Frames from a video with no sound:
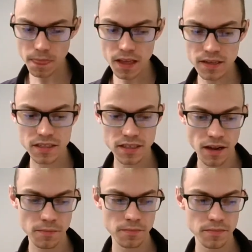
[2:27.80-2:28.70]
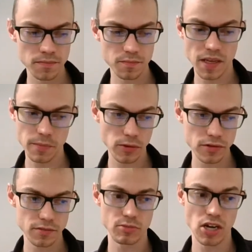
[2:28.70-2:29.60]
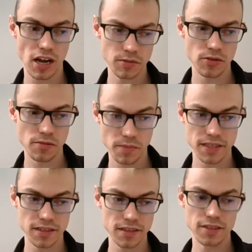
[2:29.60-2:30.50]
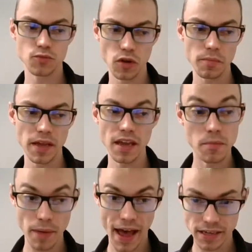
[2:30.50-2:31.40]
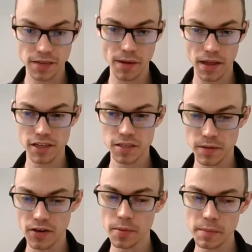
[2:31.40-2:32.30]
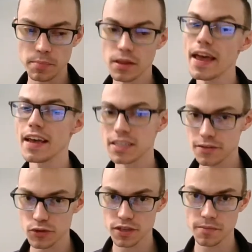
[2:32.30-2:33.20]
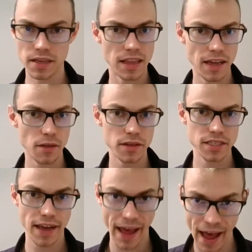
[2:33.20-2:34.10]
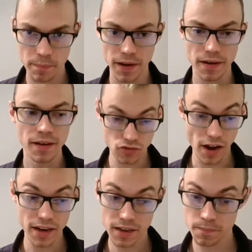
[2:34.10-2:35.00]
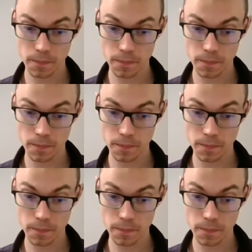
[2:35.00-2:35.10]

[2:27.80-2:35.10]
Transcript: some people's jobs or businesses will be impacted by this, but nobody plans for something like this to happen. Try to